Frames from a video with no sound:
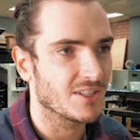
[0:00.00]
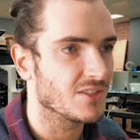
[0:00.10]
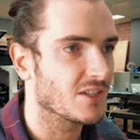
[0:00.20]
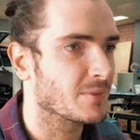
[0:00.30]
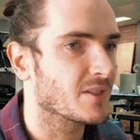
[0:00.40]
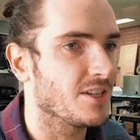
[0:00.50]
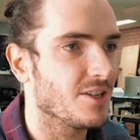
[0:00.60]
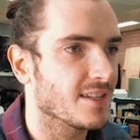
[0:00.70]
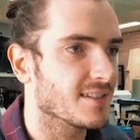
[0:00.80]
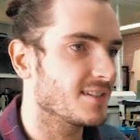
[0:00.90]
to the top side,
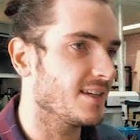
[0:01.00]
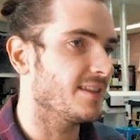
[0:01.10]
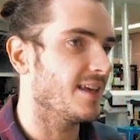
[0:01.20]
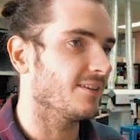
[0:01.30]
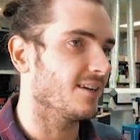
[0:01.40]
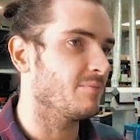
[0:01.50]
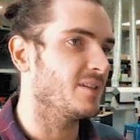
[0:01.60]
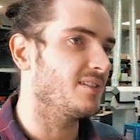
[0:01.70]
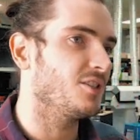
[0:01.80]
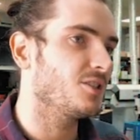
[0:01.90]
you can see there are
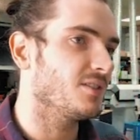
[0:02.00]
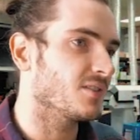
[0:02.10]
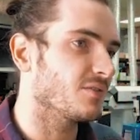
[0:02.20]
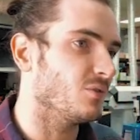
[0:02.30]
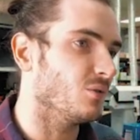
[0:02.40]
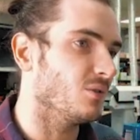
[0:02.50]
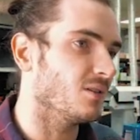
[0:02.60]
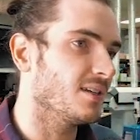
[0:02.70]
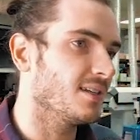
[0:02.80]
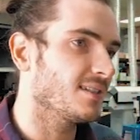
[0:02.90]
positions
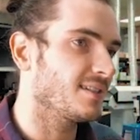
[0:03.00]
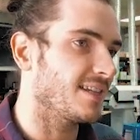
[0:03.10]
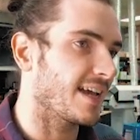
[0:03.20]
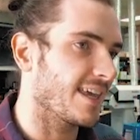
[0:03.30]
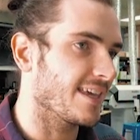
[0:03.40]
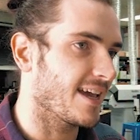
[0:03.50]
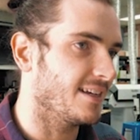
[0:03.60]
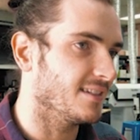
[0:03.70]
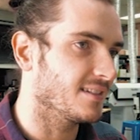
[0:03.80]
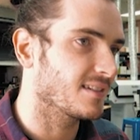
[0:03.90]
for stacking
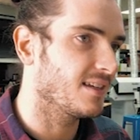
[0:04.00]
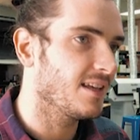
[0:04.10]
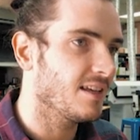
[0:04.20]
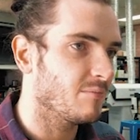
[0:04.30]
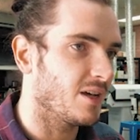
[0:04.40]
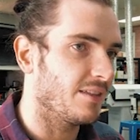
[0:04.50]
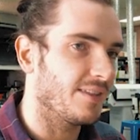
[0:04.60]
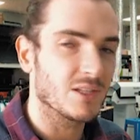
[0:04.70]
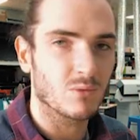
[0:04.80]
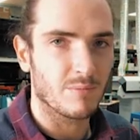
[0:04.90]
headers, but
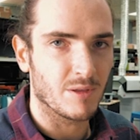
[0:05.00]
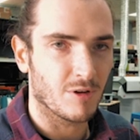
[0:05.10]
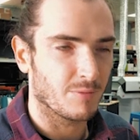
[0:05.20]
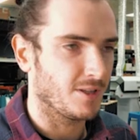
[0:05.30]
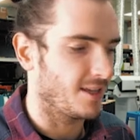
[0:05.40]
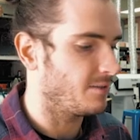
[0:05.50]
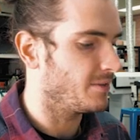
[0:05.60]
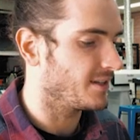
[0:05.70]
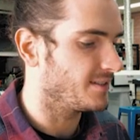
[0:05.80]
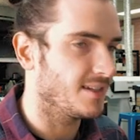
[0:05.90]
these won't be populated
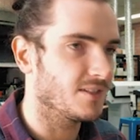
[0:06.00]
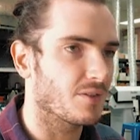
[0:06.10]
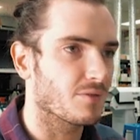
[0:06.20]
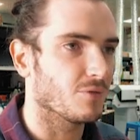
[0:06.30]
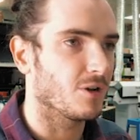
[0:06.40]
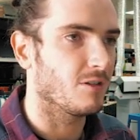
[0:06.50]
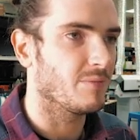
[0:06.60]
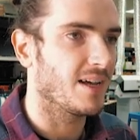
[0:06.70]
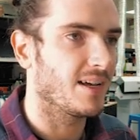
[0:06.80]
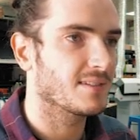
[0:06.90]
because these are through-hole
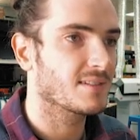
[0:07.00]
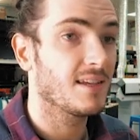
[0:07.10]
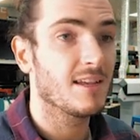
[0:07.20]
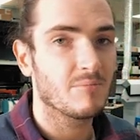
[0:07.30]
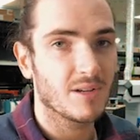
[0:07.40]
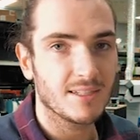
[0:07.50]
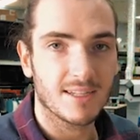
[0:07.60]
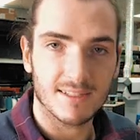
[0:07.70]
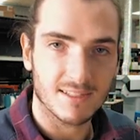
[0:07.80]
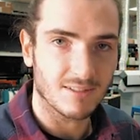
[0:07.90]
parts. But
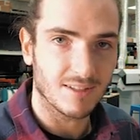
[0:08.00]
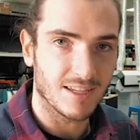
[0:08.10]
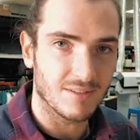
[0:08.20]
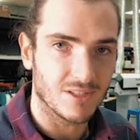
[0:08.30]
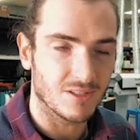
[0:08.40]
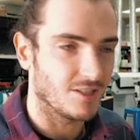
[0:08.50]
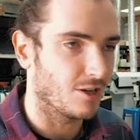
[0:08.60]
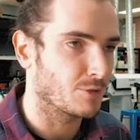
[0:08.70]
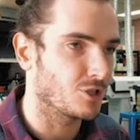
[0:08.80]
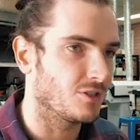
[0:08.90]
it still leaves you the
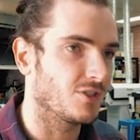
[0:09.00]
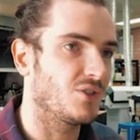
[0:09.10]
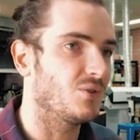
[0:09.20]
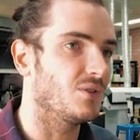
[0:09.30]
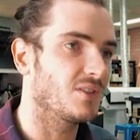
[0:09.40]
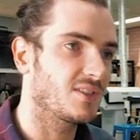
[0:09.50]
option to